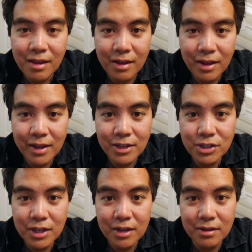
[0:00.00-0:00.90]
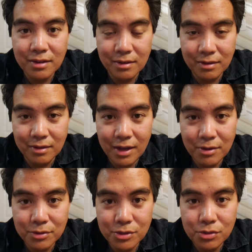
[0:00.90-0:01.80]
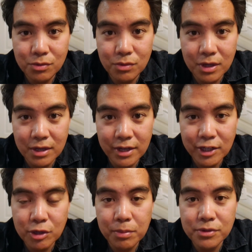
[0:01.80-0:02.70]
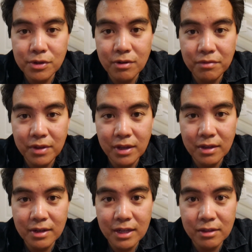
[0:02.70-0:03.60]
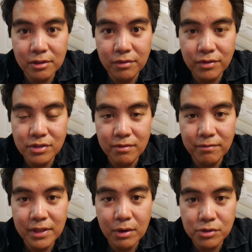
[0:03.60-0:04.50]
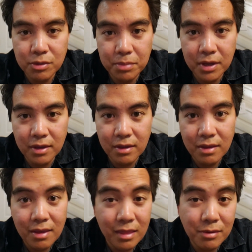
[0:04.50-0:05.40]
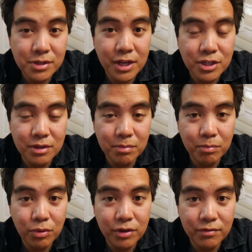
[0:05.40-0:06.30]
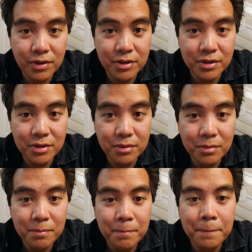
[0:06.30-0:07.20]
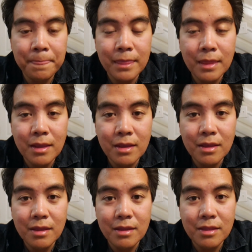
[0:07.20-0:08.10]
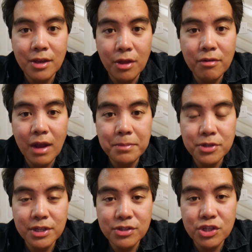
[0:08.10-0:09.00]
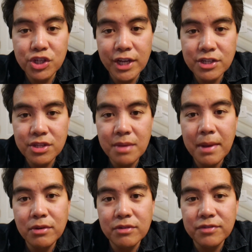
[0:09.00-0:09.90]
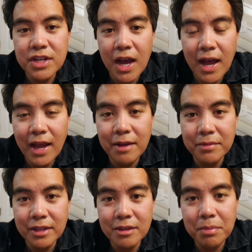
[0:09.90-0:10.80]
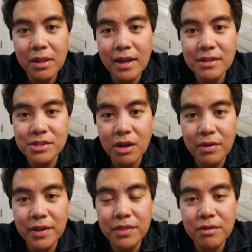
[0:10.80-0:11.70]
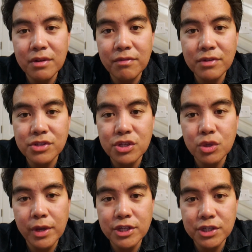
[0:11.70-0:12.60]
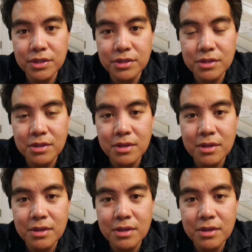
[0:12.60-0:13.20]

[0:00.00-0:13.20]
I actually got out to a nature preserve and got to look for some flowers to pick. That was actually pretty fun to do. The other option is to change the amount of time that the plants are in their different situations.